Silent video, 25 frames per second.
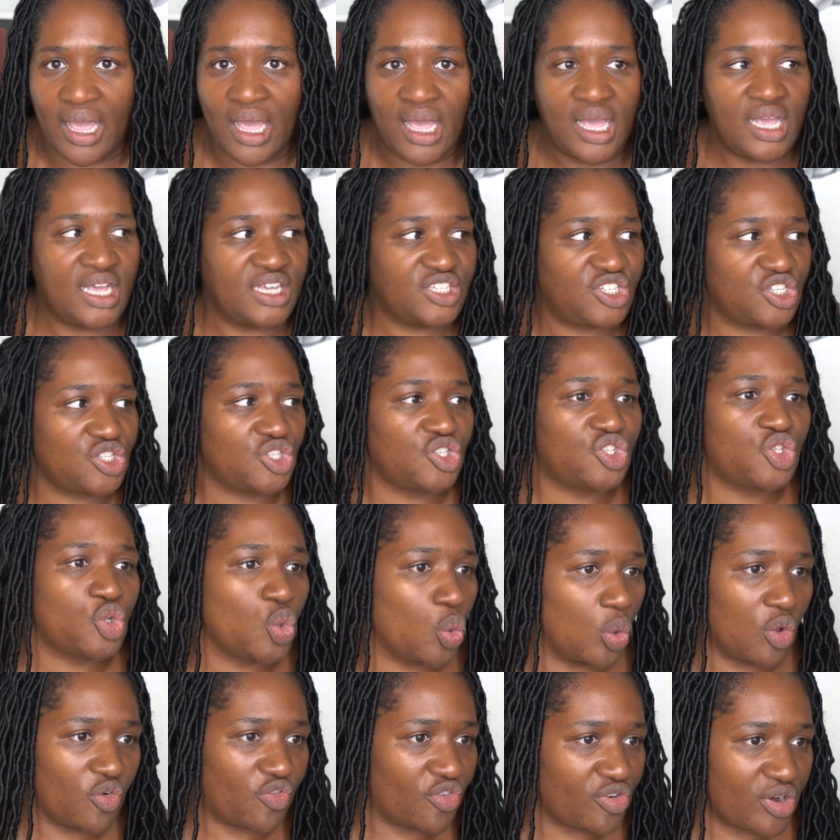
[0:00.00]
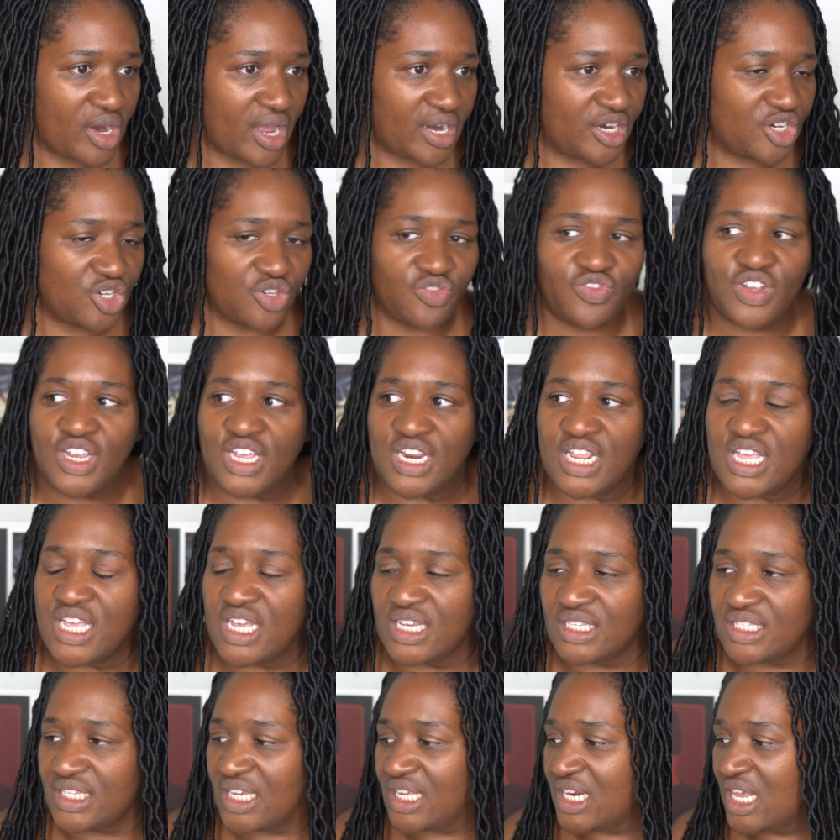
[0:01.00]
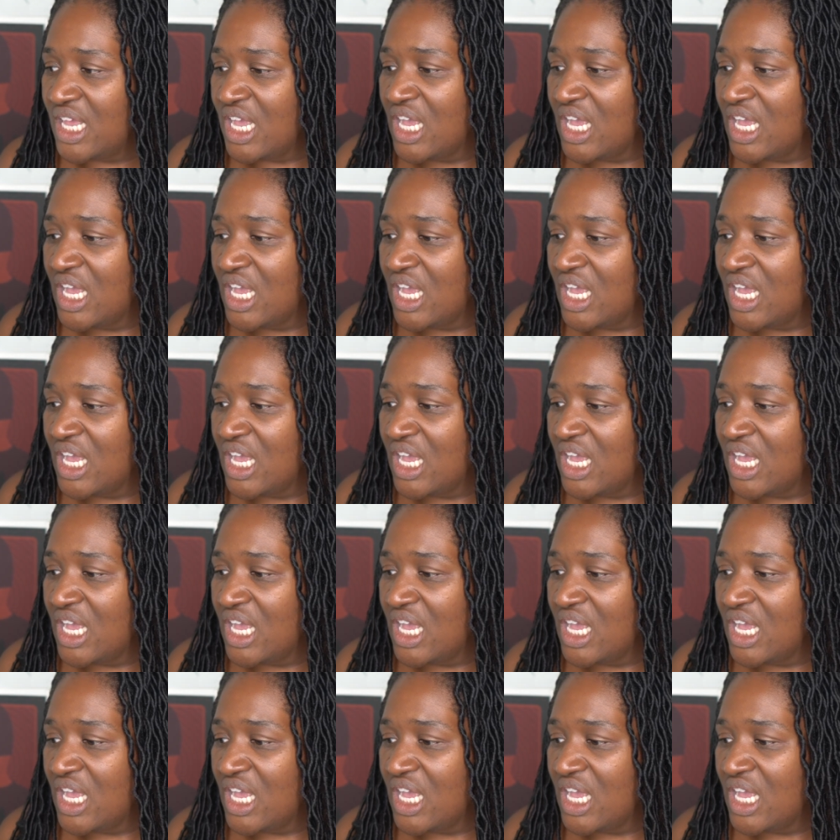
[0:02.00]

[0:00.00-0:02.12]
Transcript: Is it the school for not intervening? Is it,